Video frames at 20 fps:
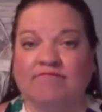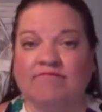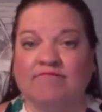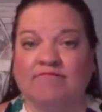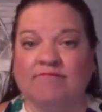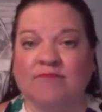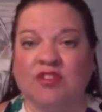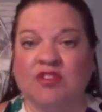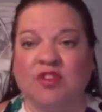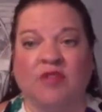
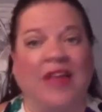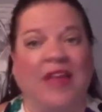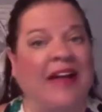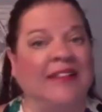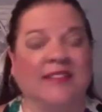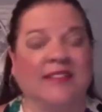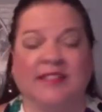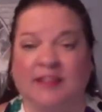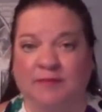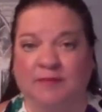So
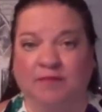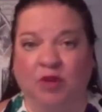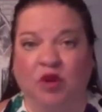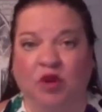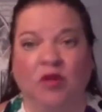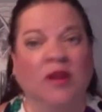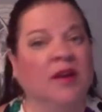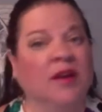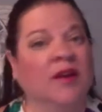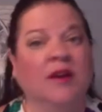that's
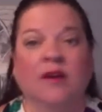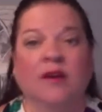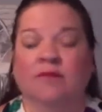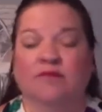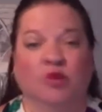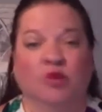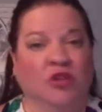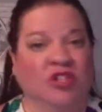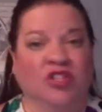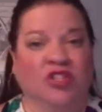simple.
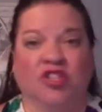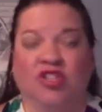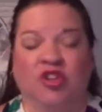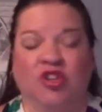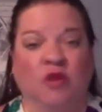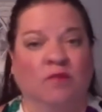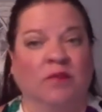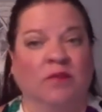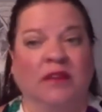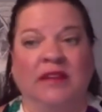Buddhists
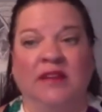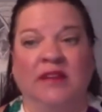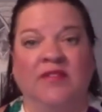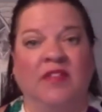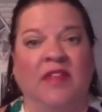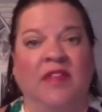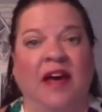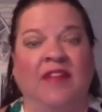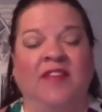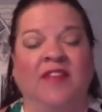don't believe
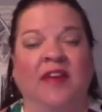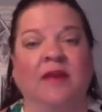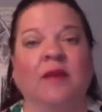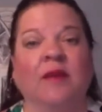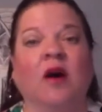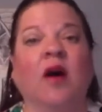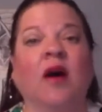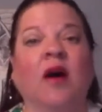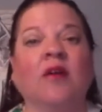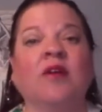in that. They
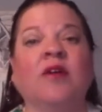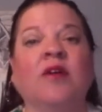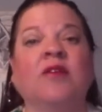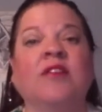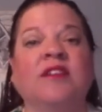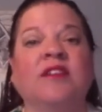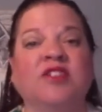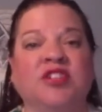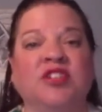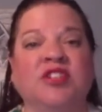honor
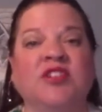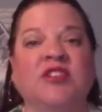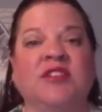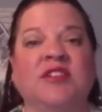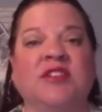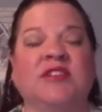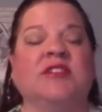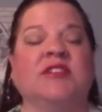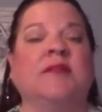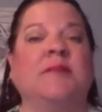that
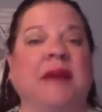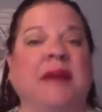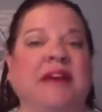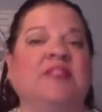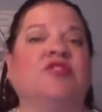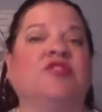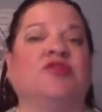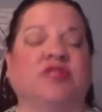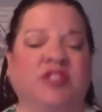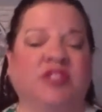Jesus is a
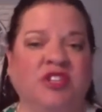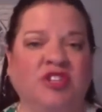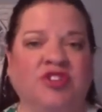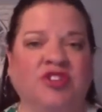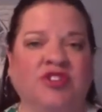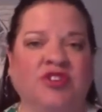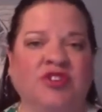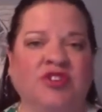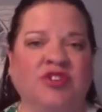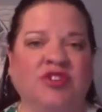master
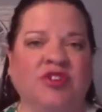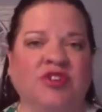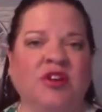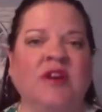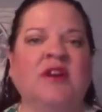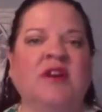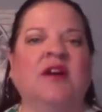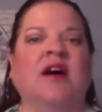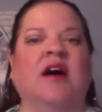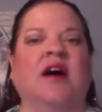
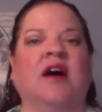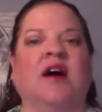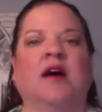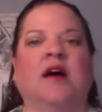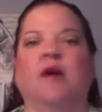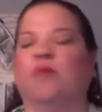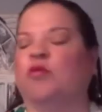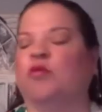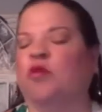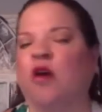teacher,
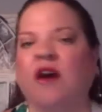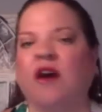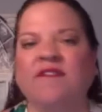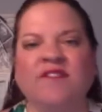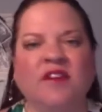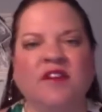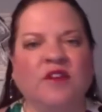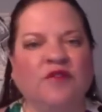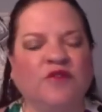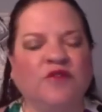a
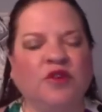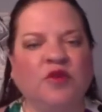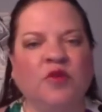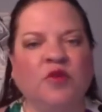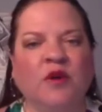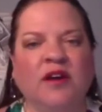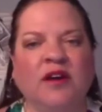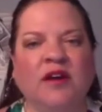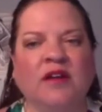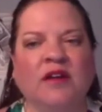prophet, if you
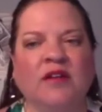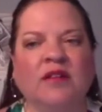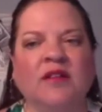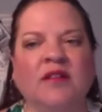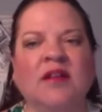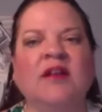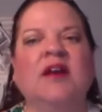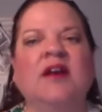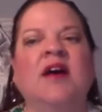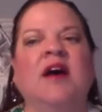
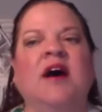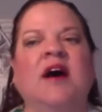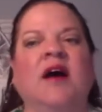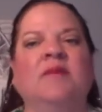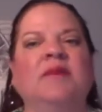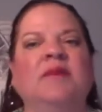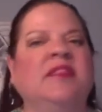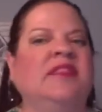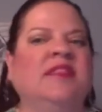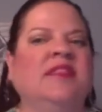will,
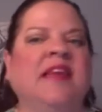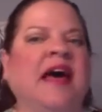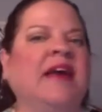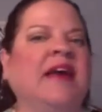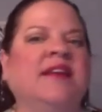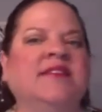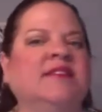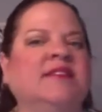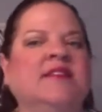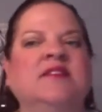but
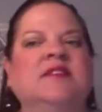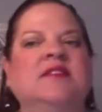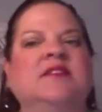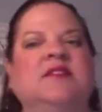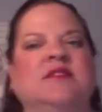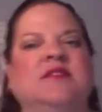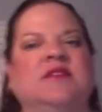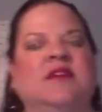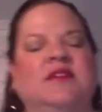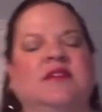that
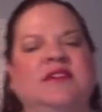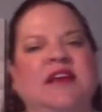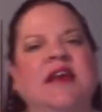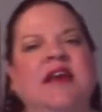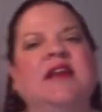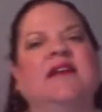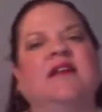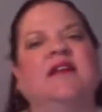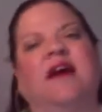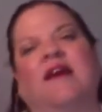isn't a
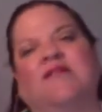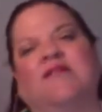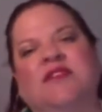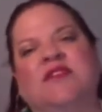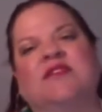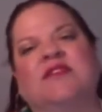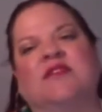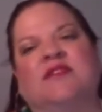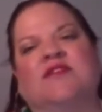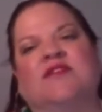tenet,
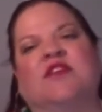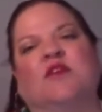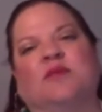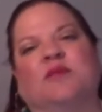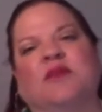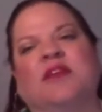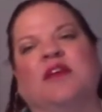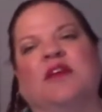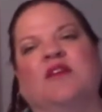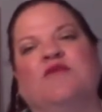obviously, of their
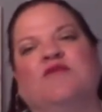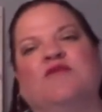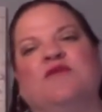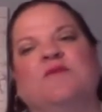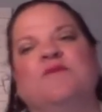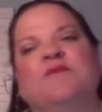belief.